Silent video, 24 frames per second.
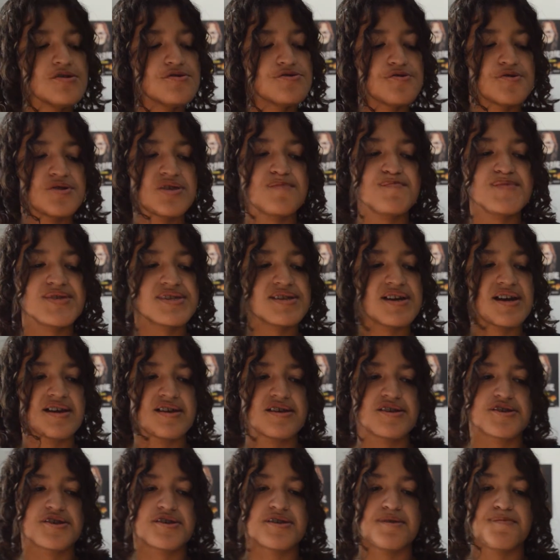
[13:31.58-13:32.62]
Dorothy Must
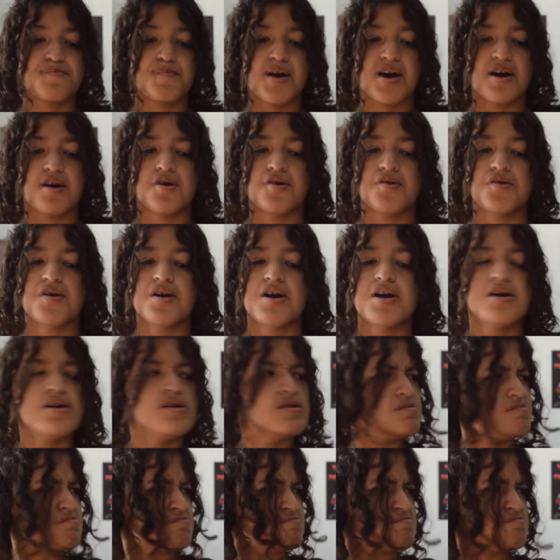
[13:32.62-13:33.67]
Die is just about
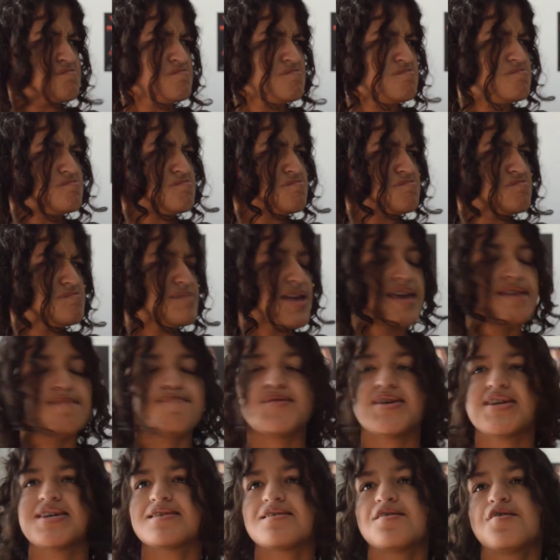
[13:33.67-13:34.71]

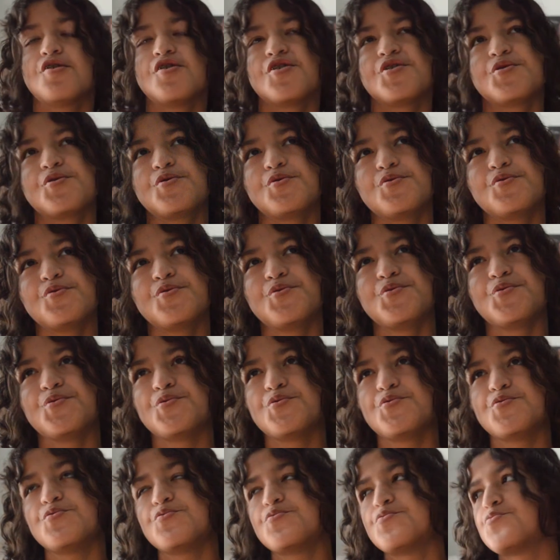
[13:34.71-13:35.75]
Amy,
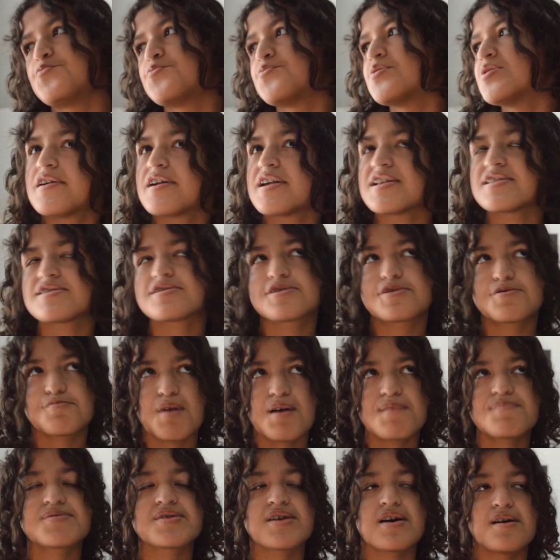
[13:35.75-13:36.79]
who gets
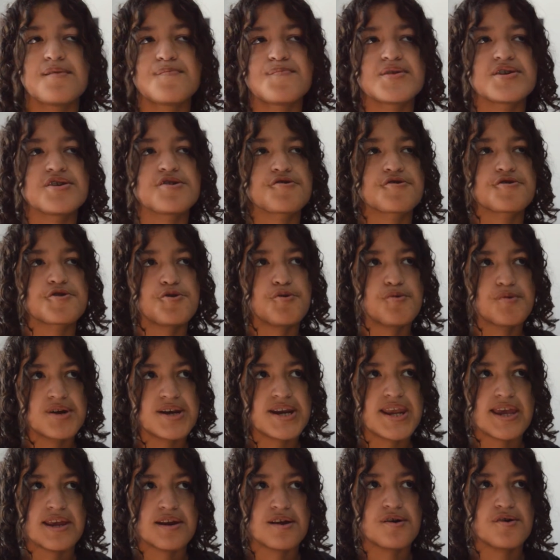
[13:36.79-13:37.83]
swept up in a
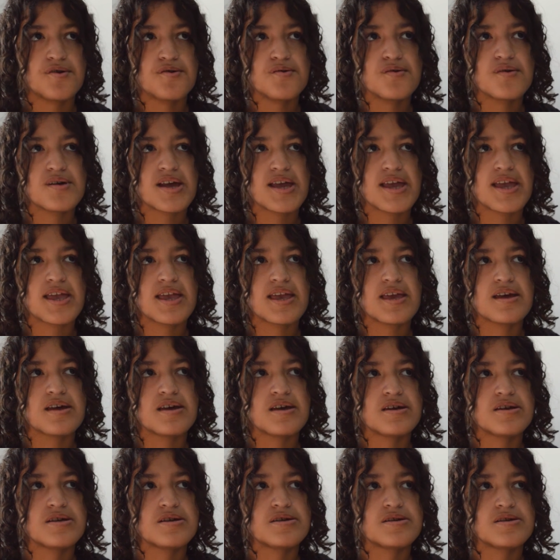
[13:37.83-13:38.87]
tornado,
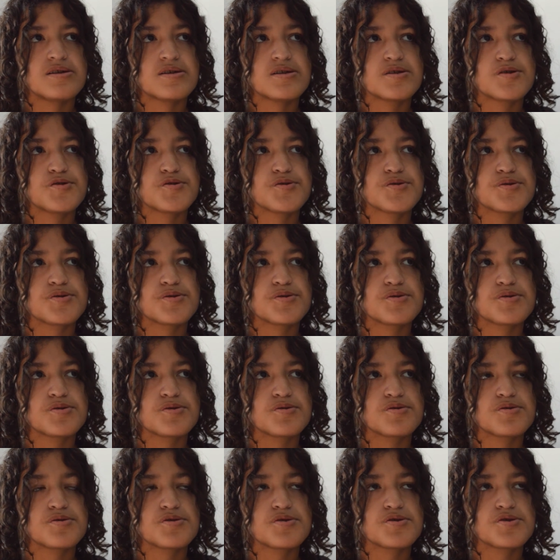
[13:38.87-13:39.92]
and
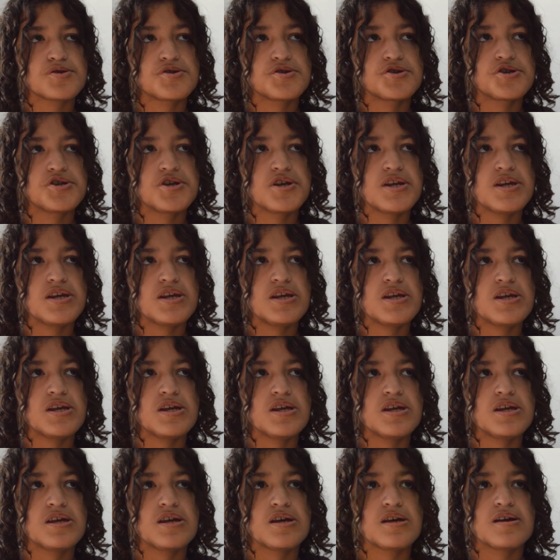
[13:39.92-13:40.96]

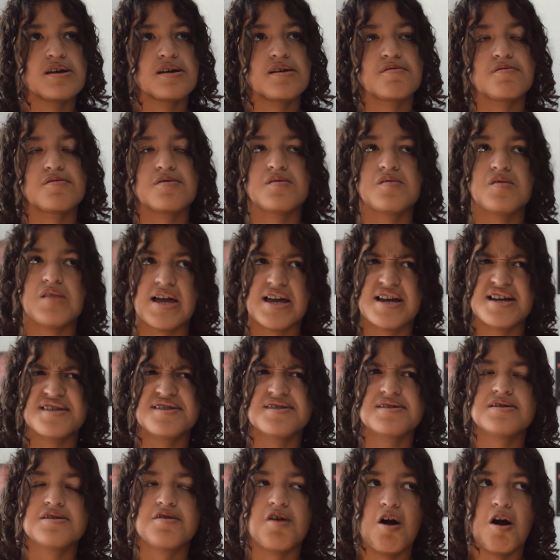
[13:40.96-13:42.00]
she
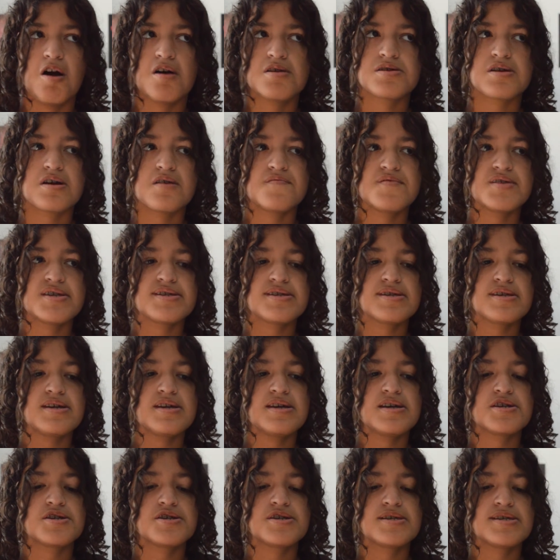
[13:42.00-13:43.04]
lands in Oz,
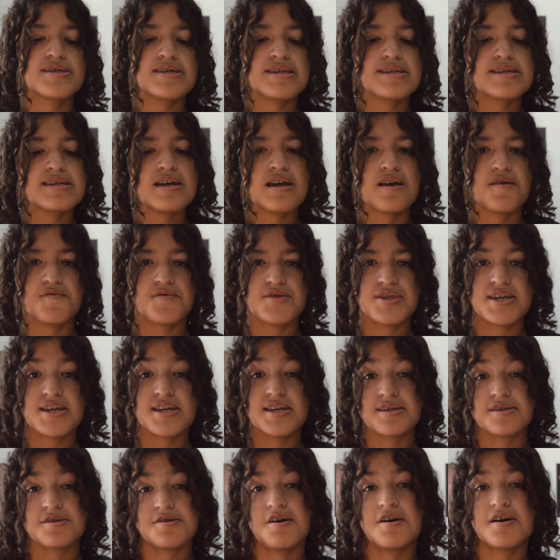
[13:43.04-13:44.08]
obviously, and she sees that everything
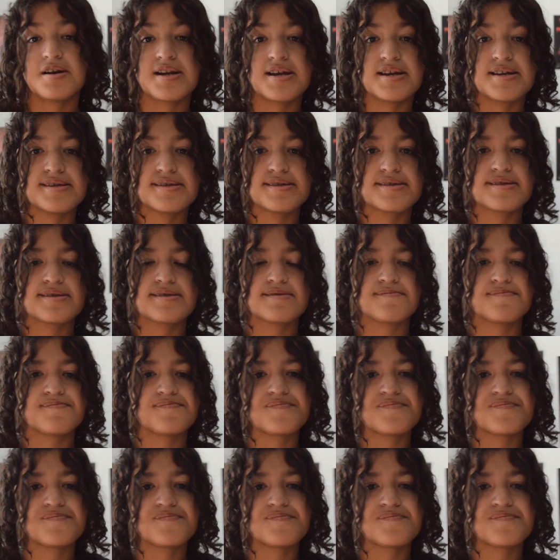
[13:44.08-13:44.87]
is not as